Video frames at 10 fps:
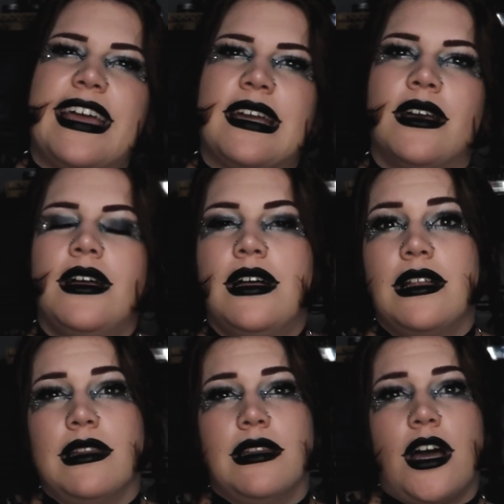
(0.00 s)
like
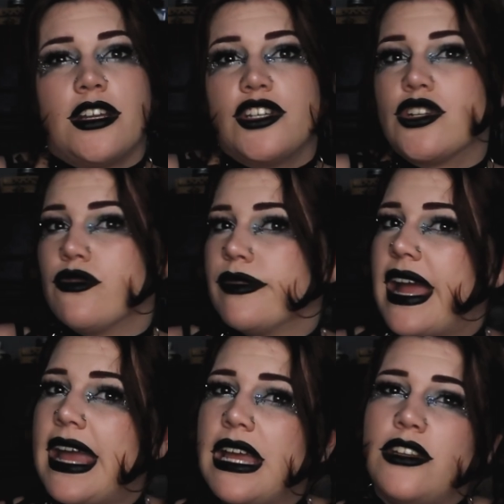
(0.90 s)

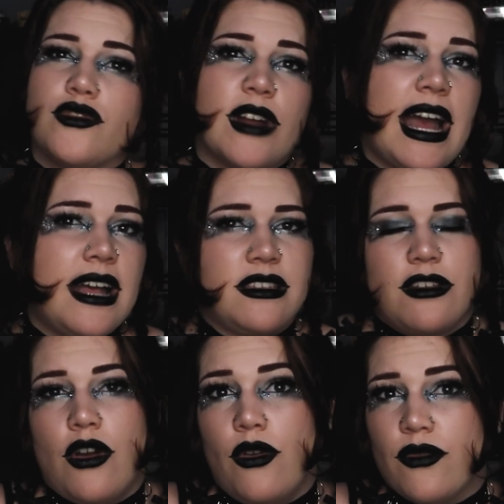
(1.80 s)
lingerie dress
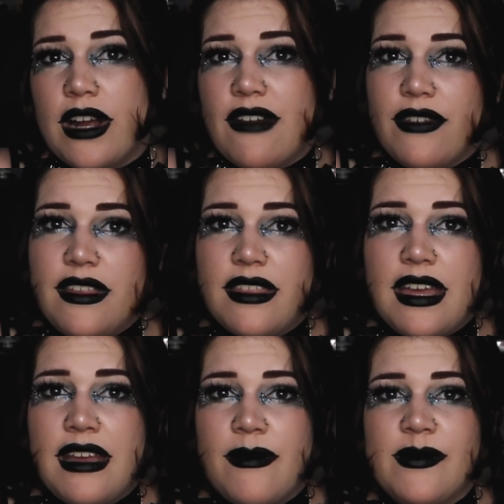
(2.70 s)
over
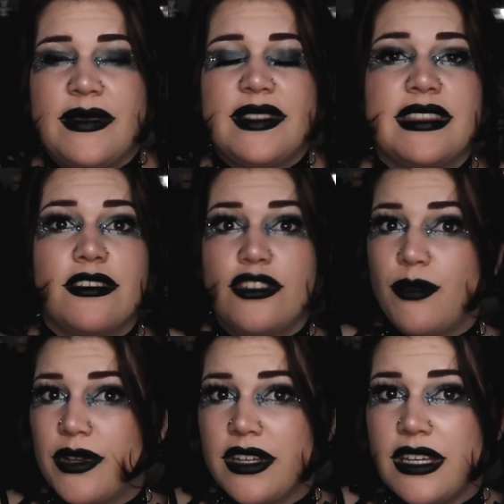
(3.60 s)
everything.
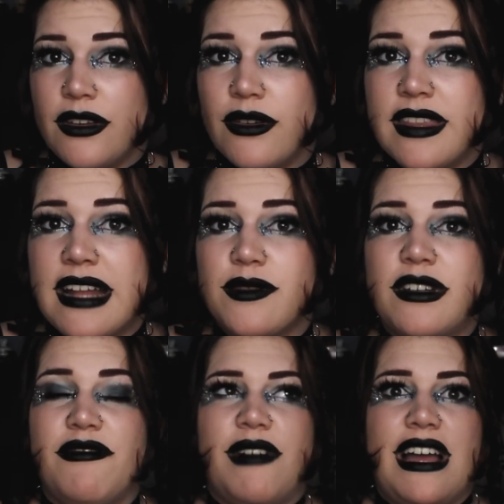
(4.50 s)
Super cute. That's
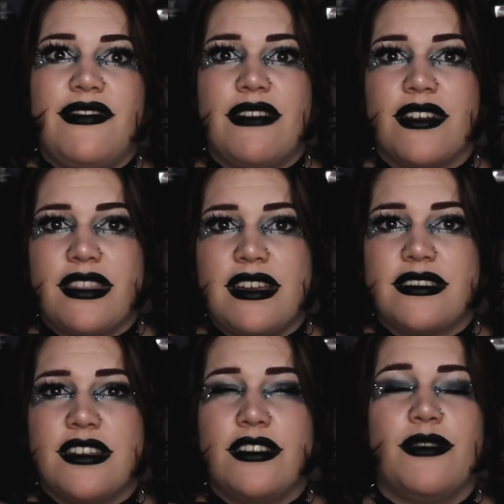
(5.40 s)
one of my favorite
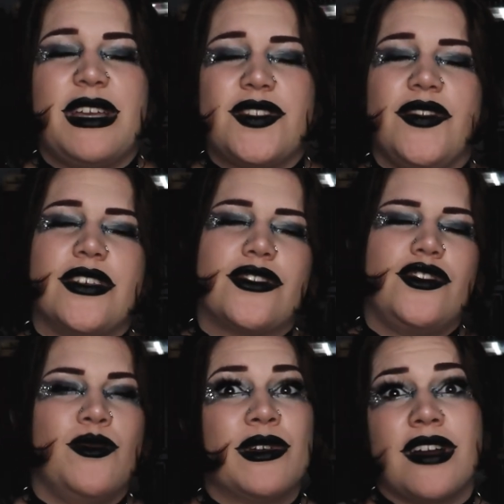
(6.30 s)
things to do. It makes you feel
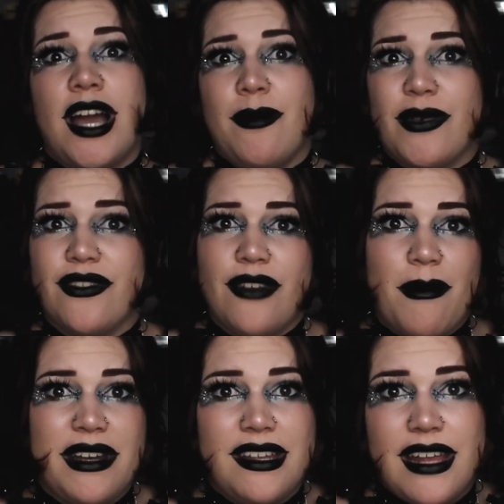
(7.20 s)
super hyper
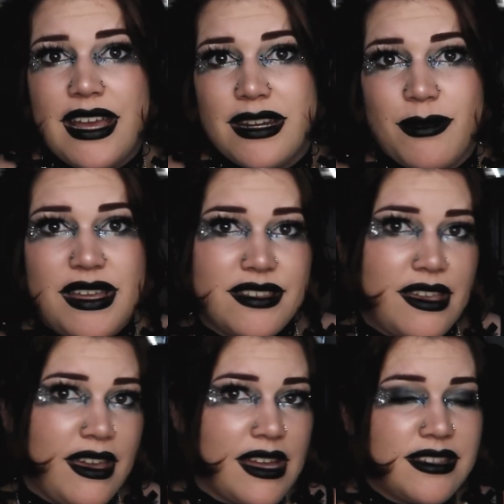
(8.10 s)
feminine and
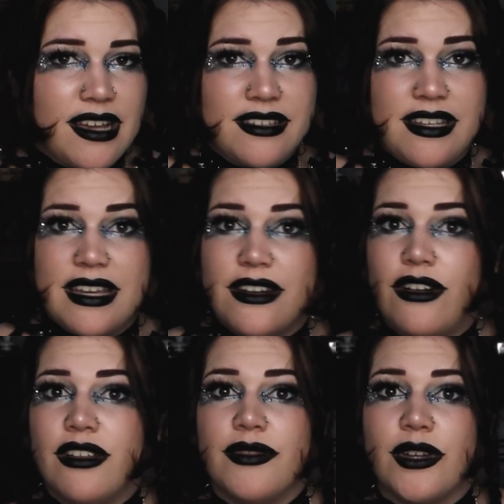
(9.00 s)
amazing and sexy and
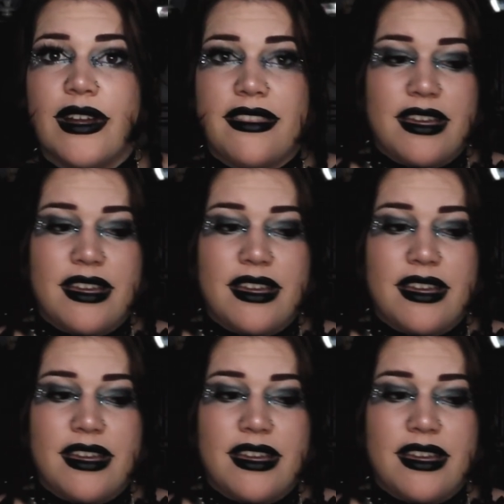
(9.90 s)
all of the great